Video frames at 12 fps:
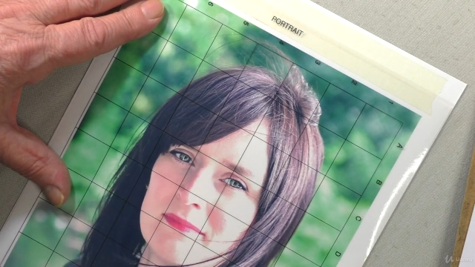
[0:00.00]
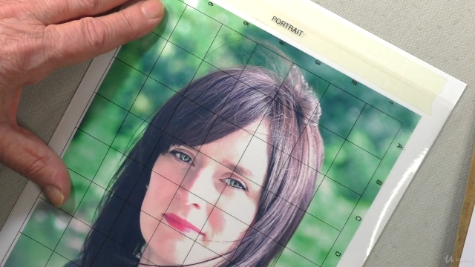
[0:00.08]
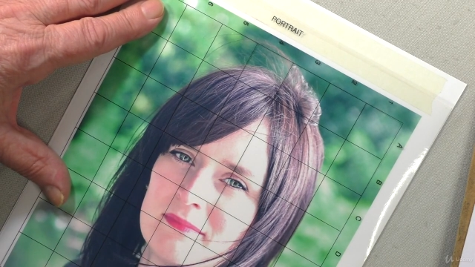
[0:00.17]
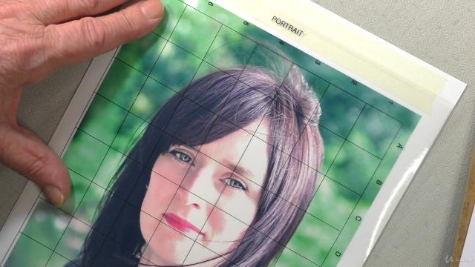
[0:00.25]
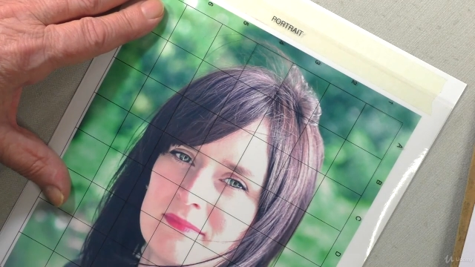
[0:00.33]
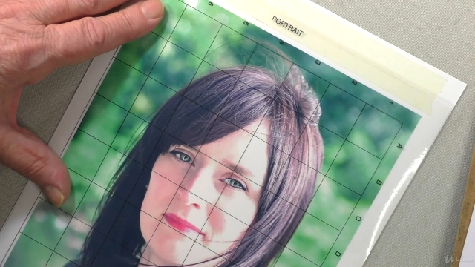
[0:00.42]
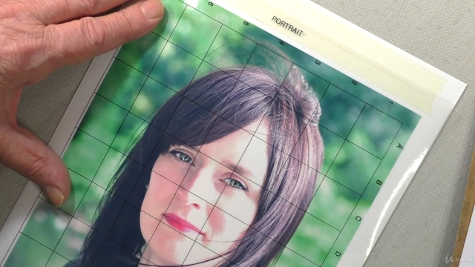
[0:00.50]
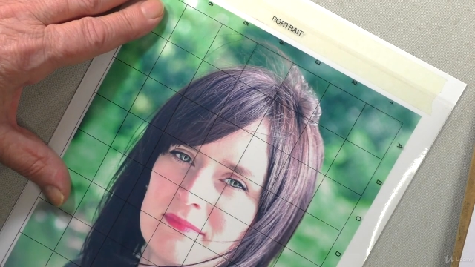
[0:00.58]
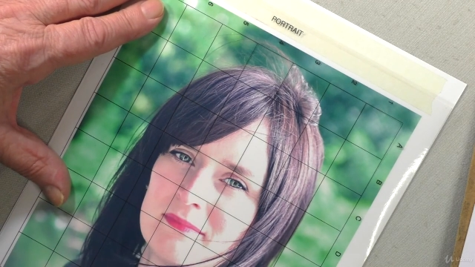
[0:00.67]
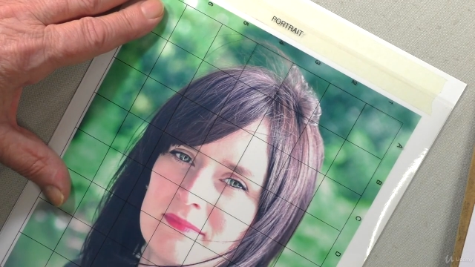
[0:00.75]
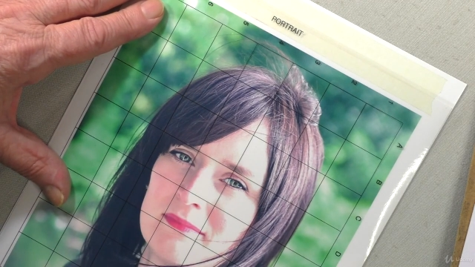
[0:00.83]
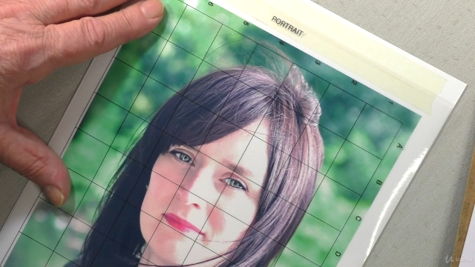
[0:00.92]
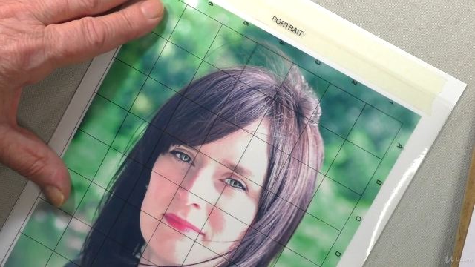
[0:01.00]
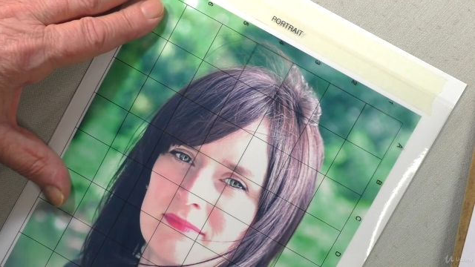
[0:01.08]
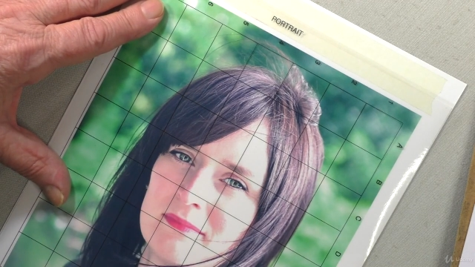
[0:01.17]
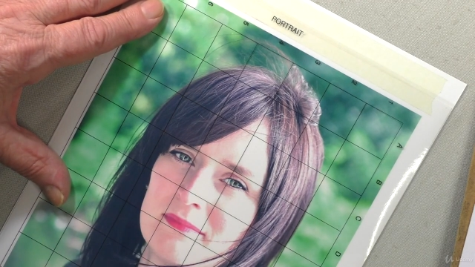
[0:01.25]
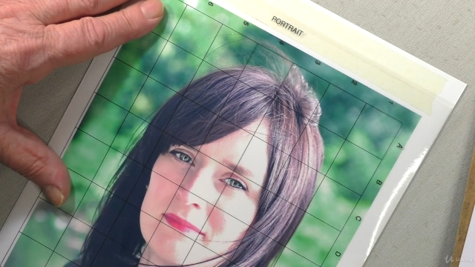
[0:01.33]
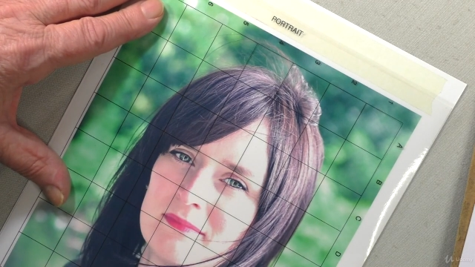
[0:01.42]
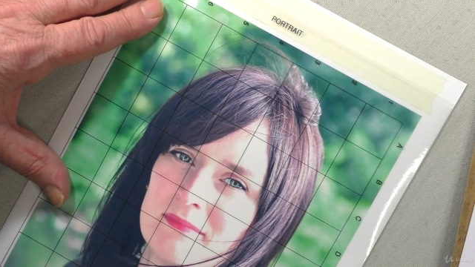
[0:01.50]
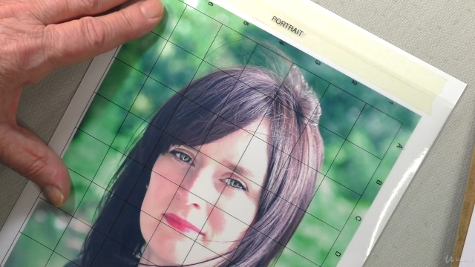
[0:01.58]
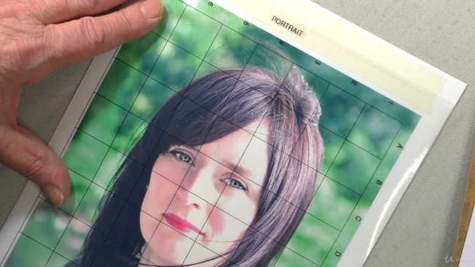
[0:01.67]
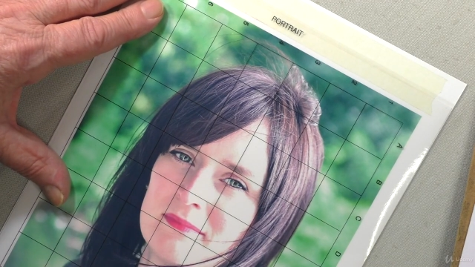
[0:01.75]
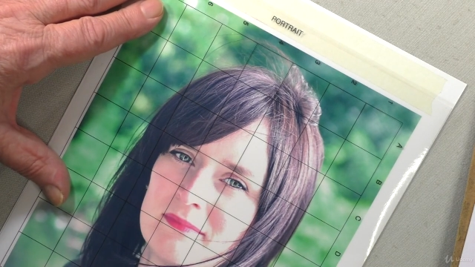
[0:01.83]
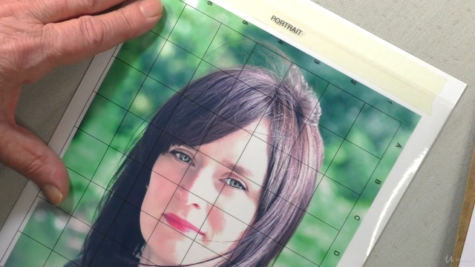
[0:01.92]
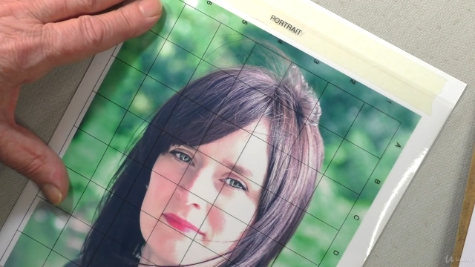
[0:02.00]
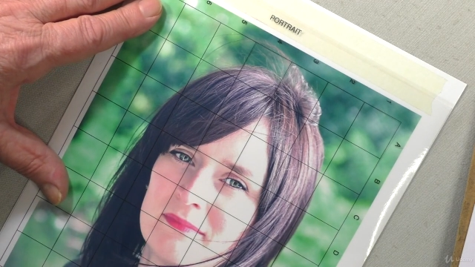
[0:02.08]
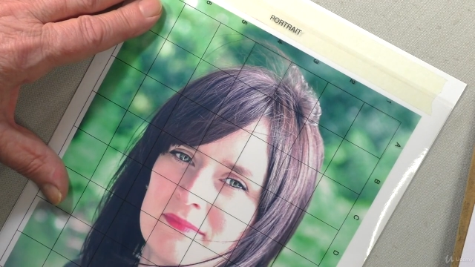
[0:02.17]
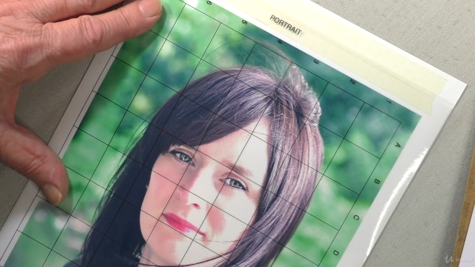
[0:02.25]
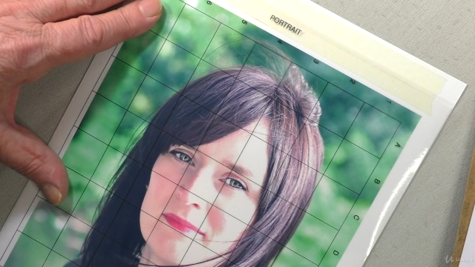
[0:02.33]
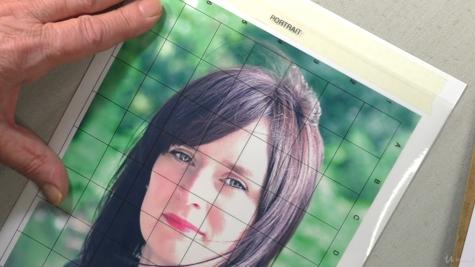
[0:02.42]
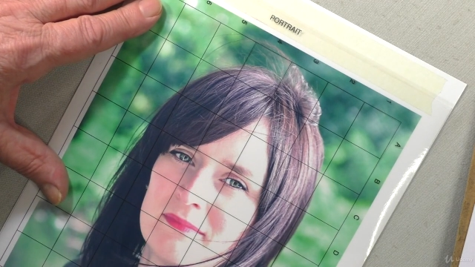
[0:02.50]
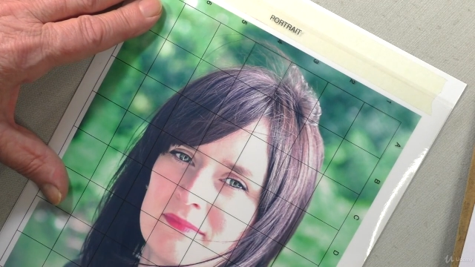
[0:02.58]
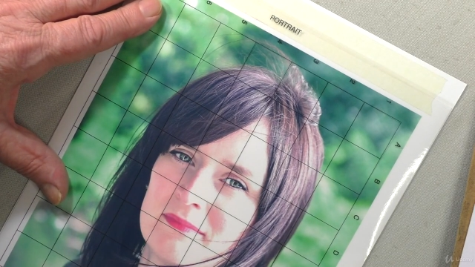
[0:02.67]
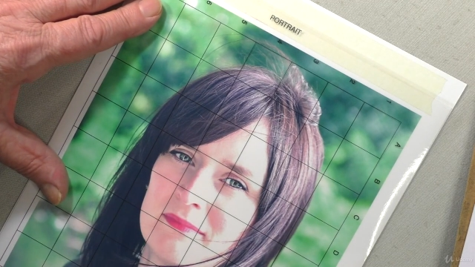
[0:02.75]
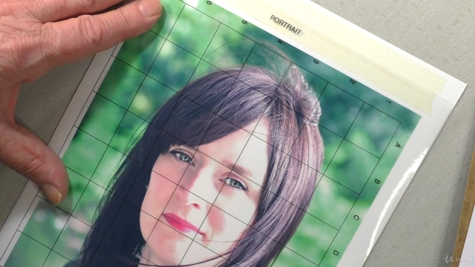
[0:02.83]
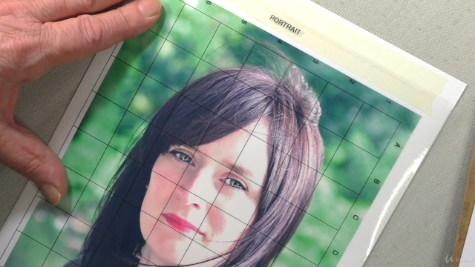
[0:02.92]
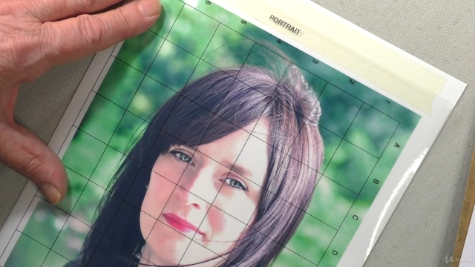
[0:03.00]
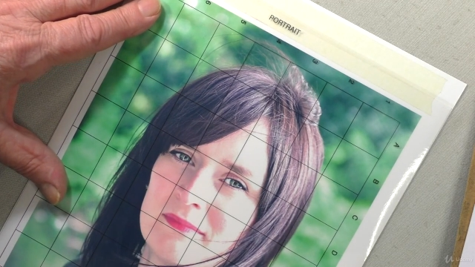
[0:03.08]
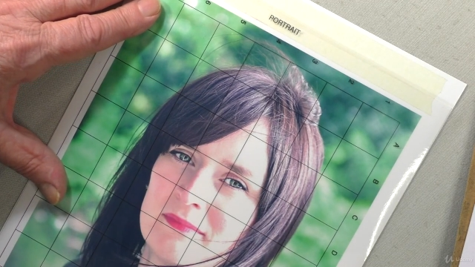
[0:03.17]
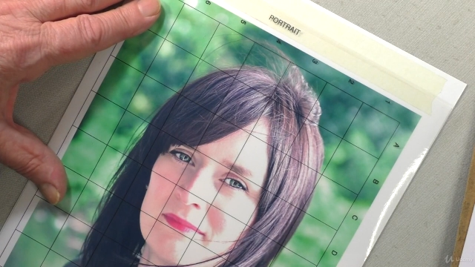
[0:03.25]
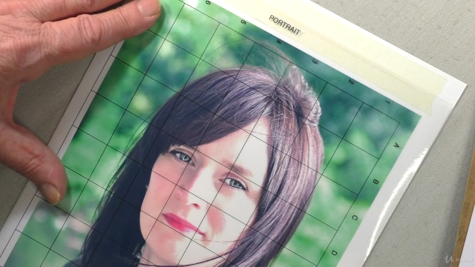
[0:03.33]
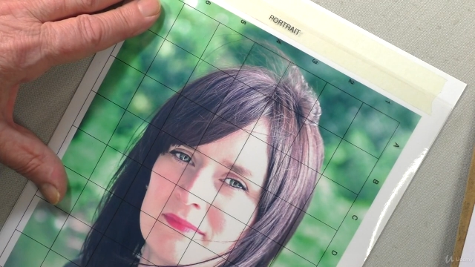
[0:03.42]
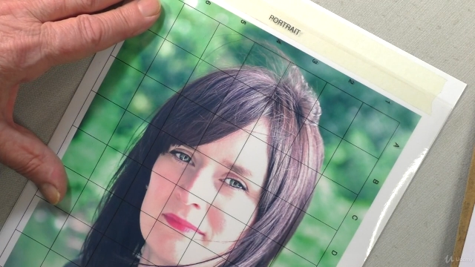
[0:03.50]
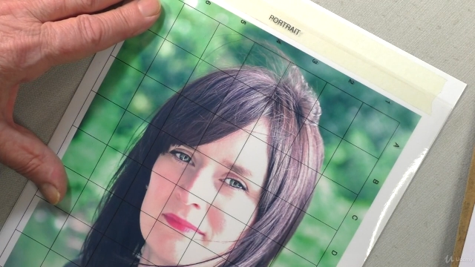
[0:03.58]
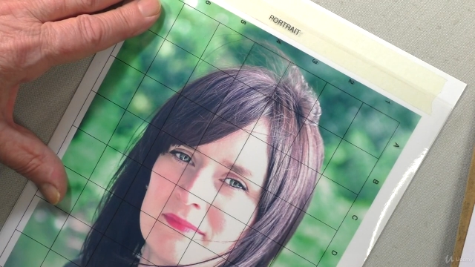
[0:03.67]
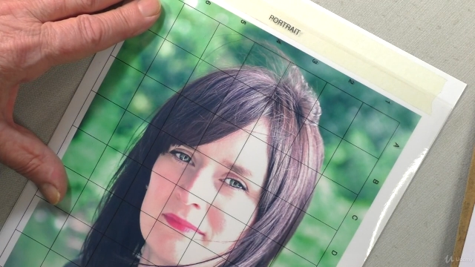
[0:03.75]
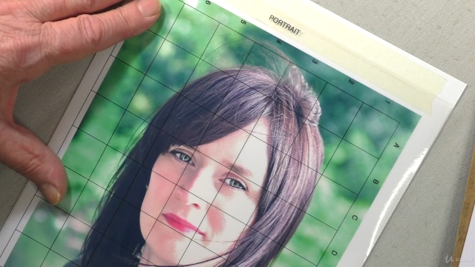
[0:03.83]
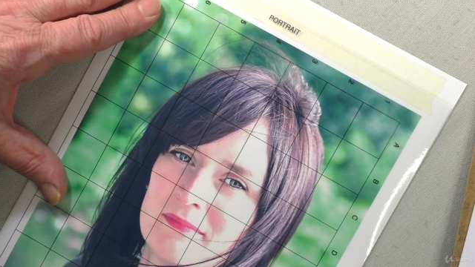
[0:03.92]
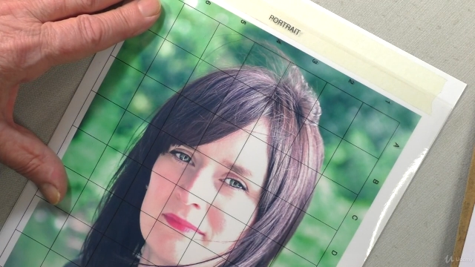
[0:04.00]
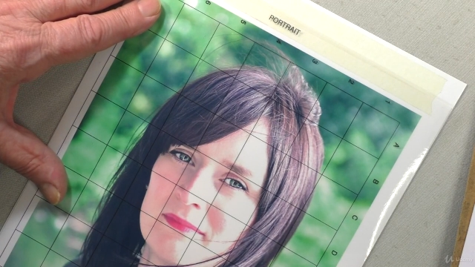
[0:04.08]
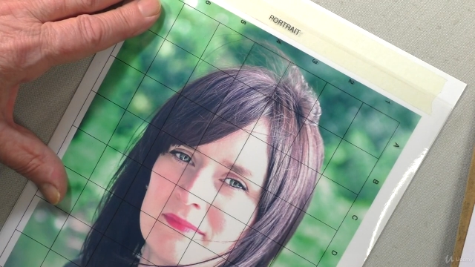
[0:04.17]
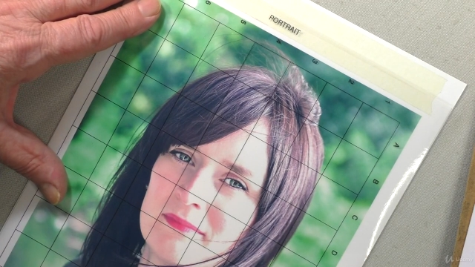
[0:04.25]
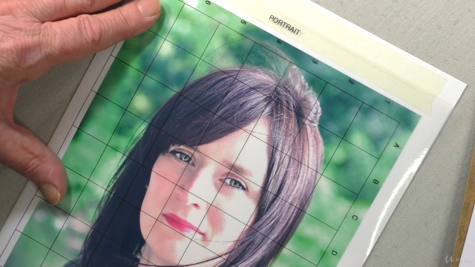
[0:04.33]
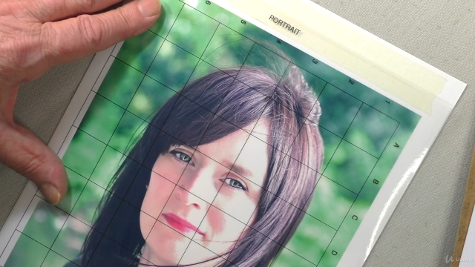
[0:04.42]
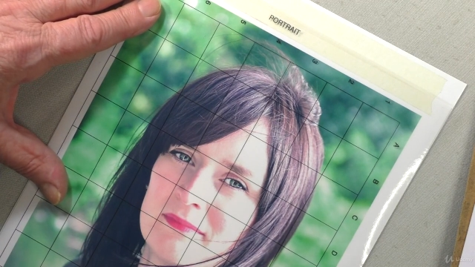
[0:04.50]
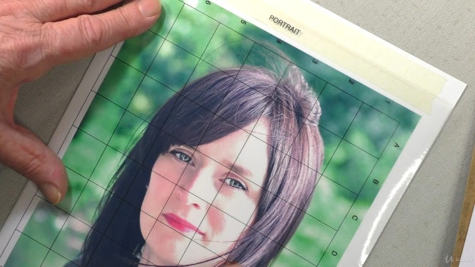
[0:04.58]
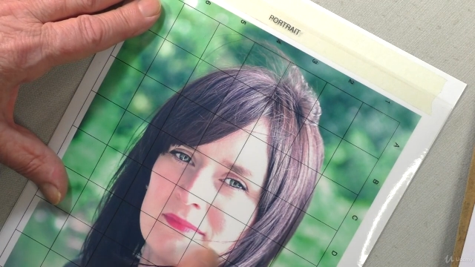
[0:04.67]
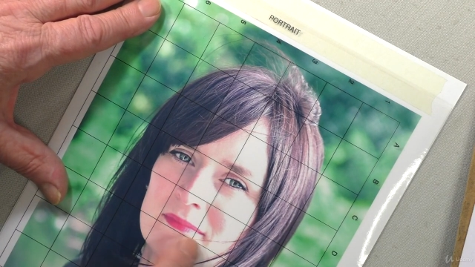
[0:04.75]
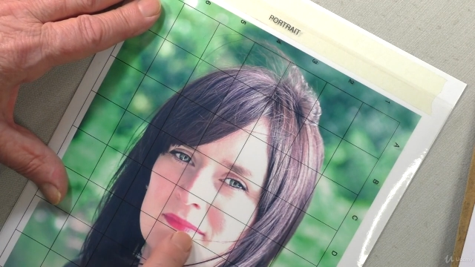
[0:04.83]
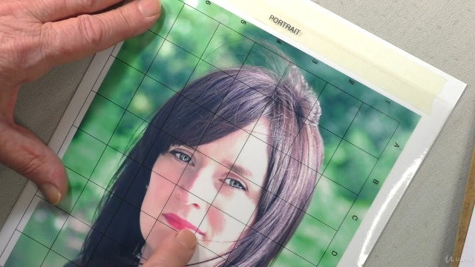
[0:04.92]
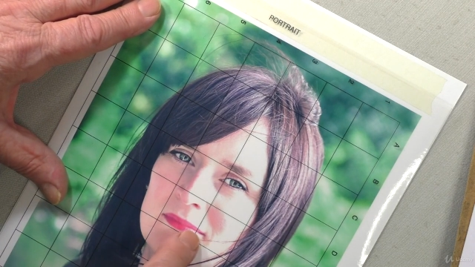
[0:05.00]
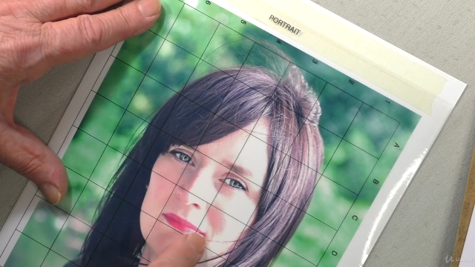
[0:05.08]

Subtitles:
No face is visible, so there are no lips to read.